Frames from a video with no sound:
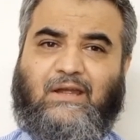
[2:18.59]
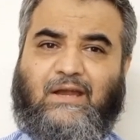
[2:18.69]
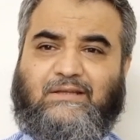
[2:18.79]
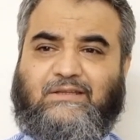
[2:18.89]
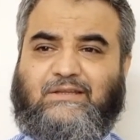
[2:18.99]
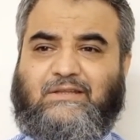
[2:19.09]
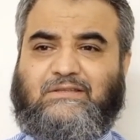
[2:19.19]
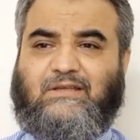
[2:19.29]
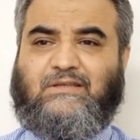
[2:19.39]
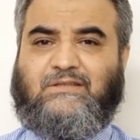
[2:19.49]
and there
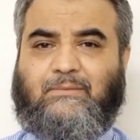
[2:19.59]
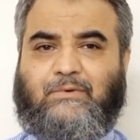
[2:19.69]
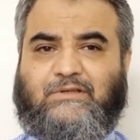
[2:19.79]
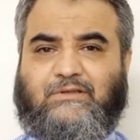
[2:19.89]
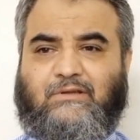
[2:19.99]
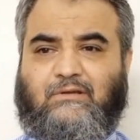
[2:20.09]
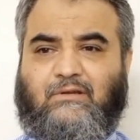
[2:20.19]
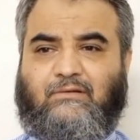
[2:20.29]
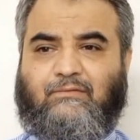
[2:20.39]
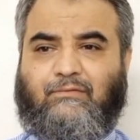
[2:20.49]
is subretinal
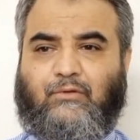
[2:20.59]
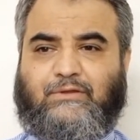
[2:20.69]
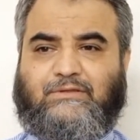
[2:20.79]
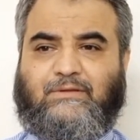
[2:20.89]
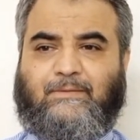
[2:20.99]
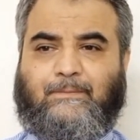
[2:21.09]
fluid.